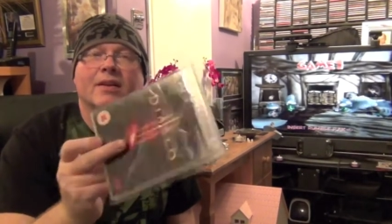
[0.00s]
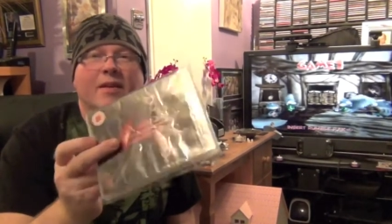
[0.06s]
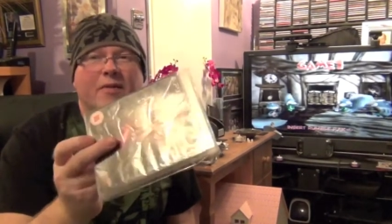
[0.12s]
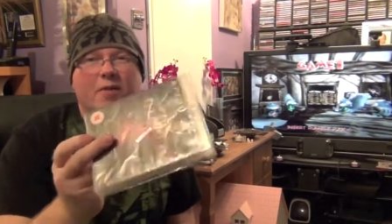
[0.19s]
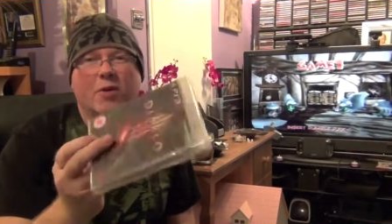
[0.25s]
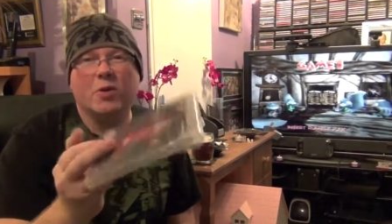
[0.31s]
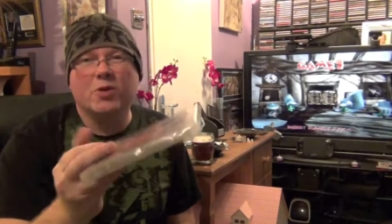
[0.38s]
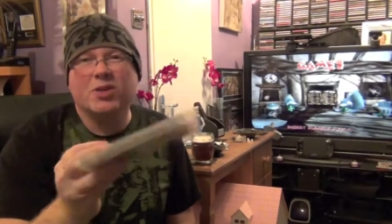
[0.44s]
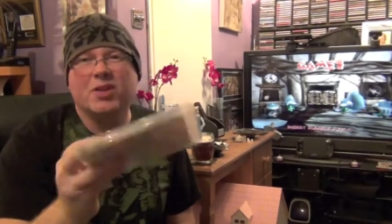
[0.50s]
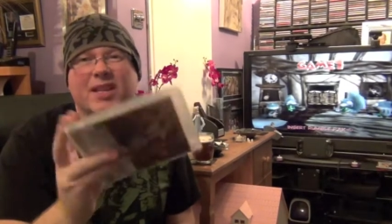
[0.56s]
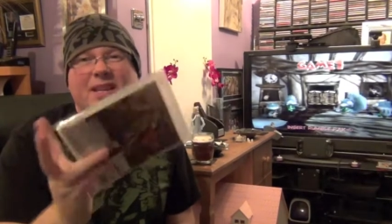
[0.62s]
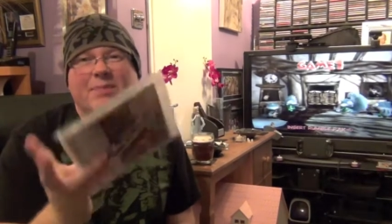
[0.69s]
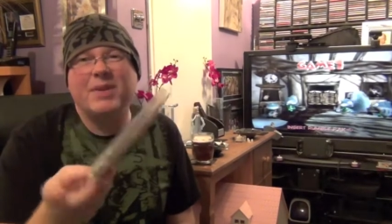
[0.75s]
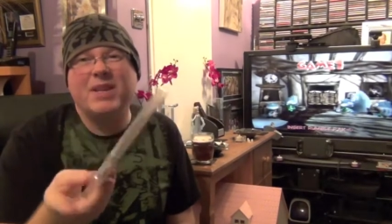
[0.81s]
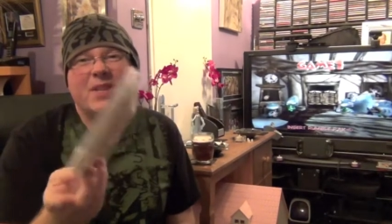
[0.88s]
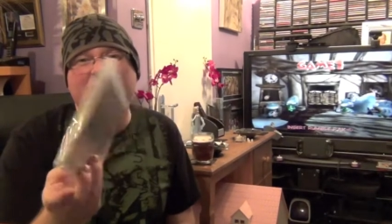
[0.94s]
Unfortunately, it
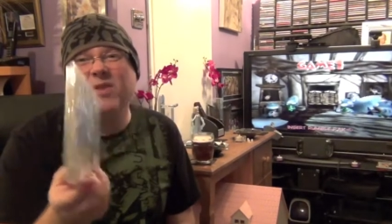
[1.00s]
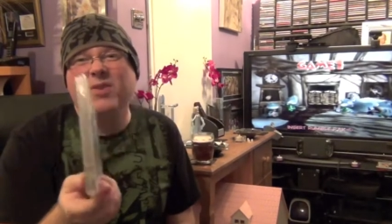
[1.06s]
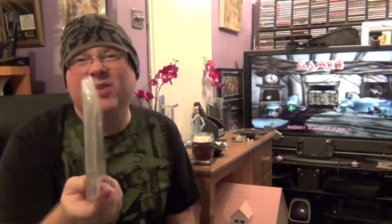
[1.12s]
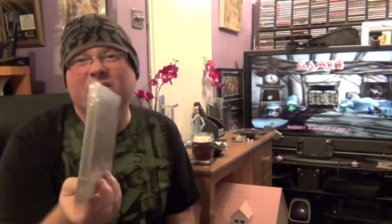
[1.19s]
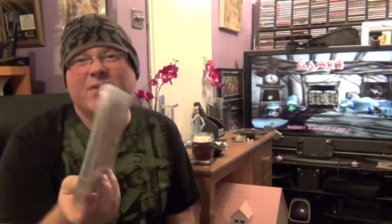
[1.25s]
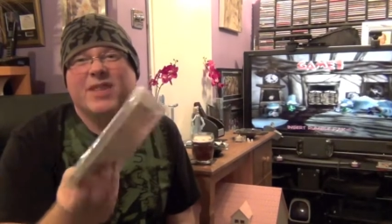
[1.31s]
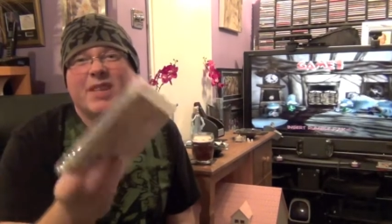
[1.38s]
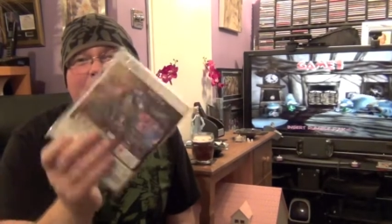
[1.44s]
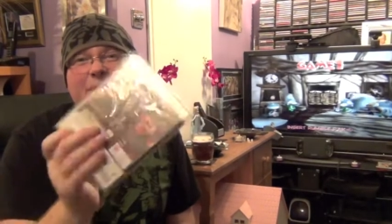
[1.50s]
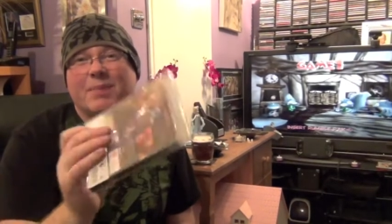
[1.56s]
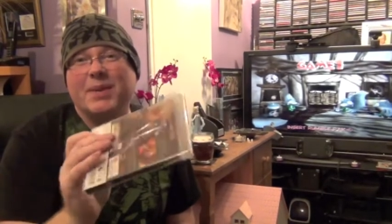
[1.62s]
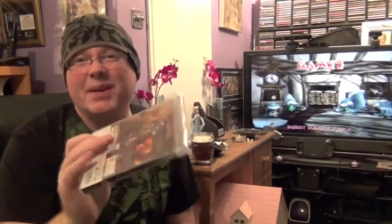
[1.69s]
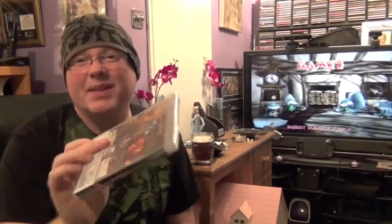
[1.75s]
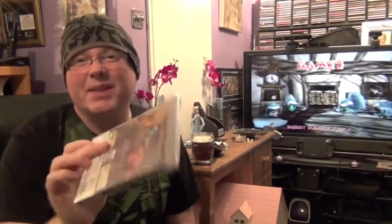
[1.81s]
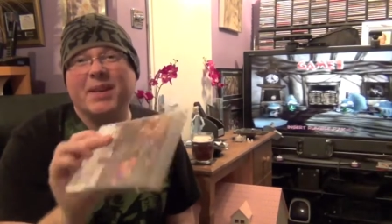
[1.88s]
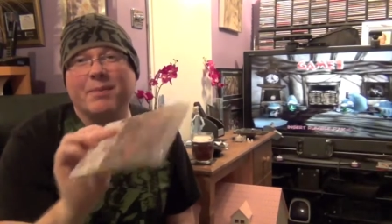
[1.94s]
had been used already when I
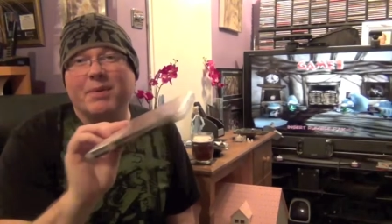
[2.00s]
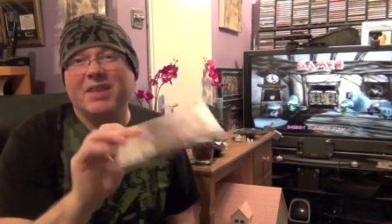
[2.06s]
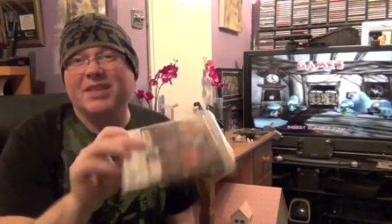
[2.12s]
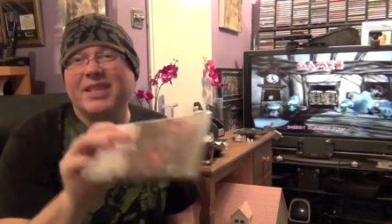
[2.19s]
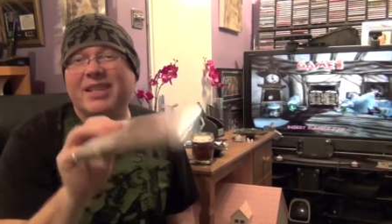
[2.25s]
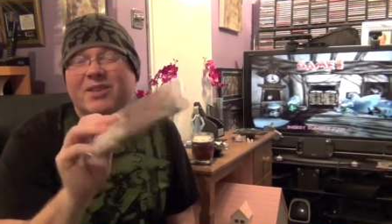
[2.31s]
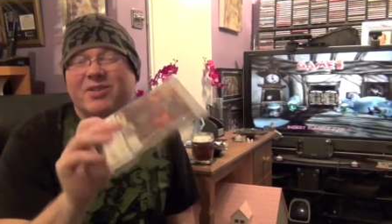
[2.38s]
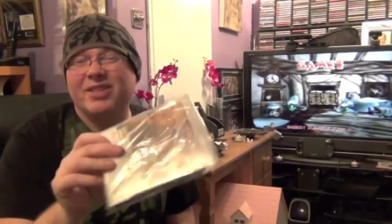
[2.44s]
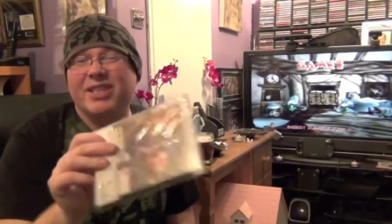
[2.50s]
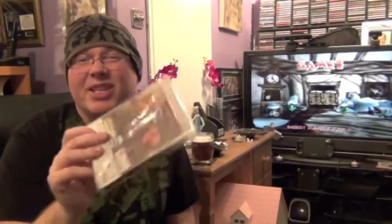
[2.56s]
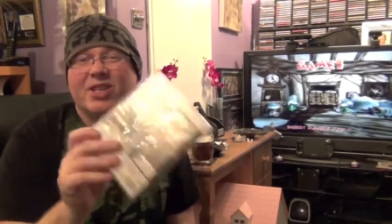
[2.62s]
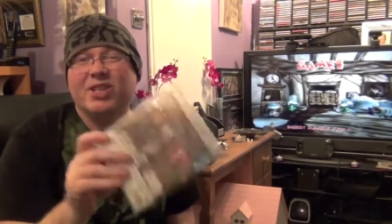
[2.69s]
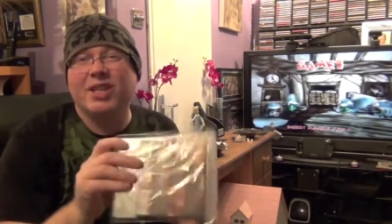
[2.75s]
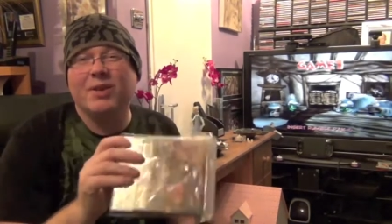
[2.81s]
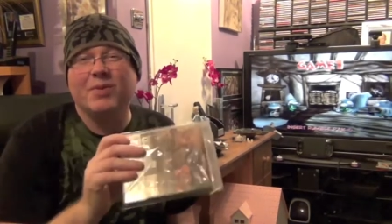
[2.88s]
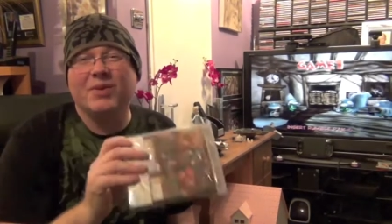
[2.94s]
picked it up, but a DLC
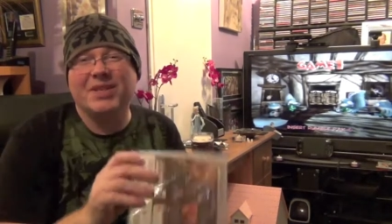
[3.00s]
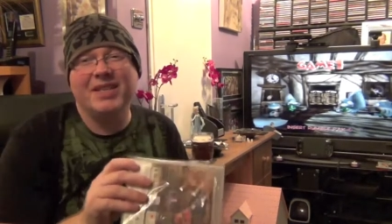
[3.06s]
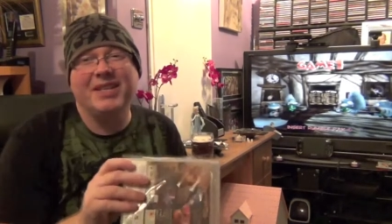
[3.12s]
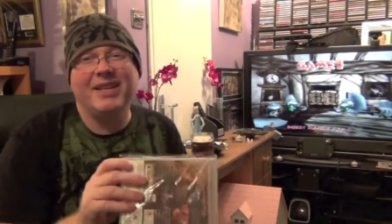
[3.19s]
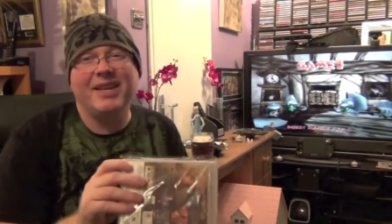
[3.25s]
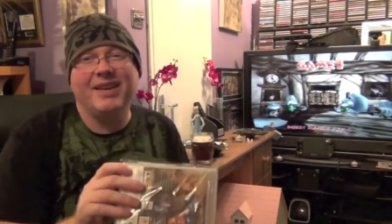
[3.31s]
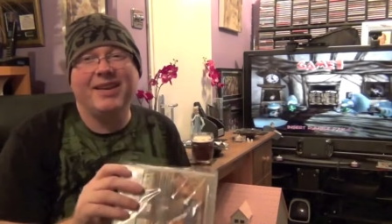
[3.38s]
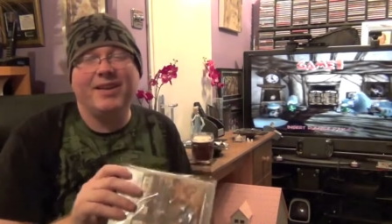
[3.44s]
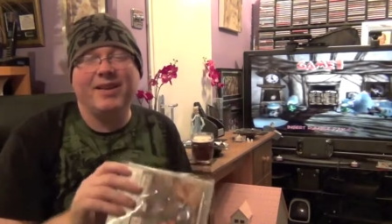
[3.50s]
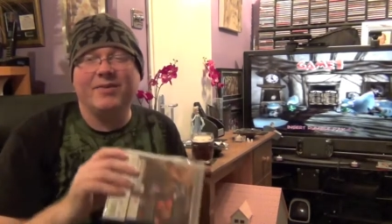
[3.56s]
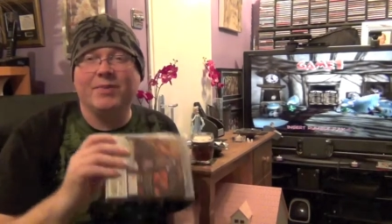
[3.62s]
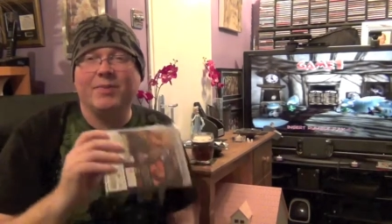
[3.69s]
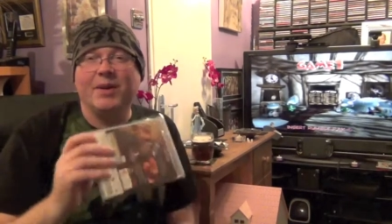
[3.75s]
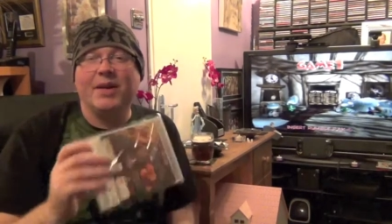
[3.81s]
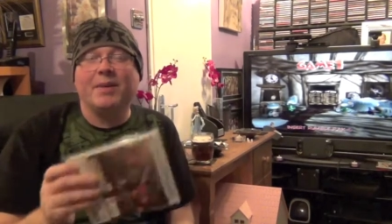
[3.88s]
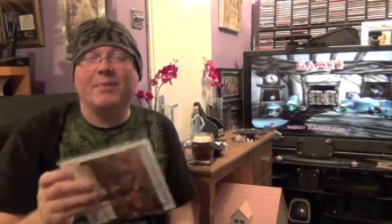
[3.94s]
sheet was in there, and I love
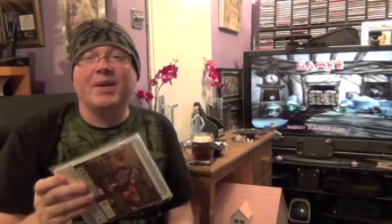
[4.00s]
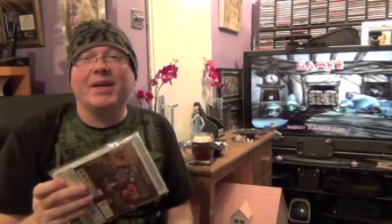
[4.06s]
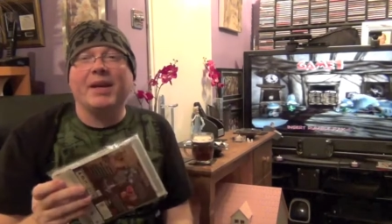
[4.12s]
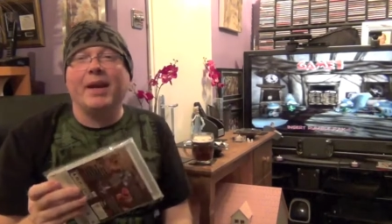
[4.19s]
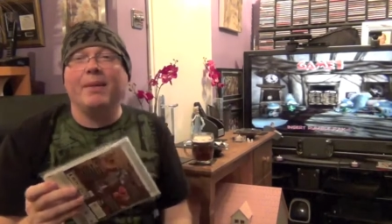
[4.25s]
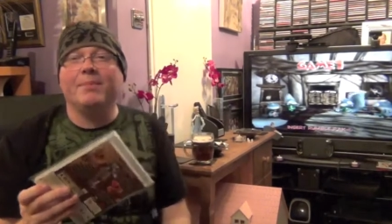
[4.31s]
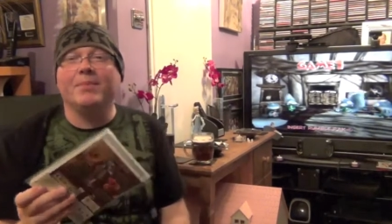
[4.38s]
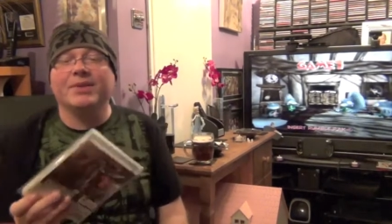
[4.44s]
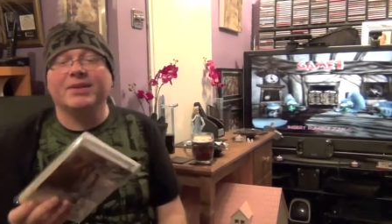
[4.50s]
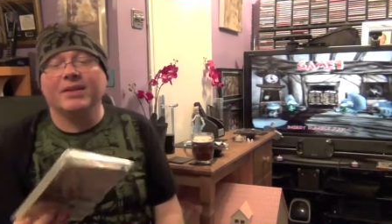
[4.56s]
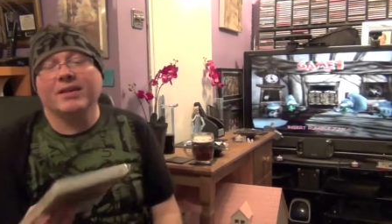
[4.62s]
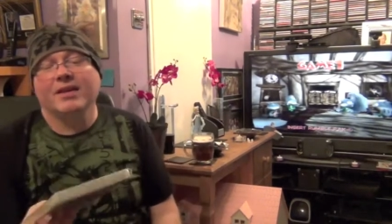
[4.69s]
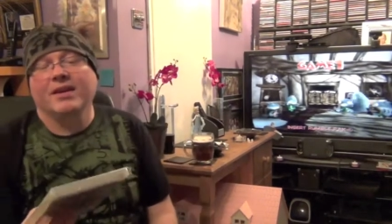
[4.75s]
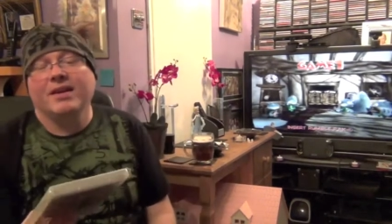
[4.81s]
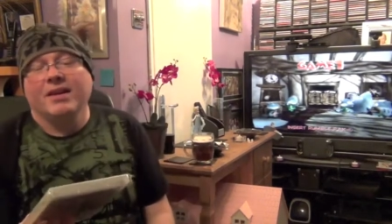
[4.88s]
to pick up my games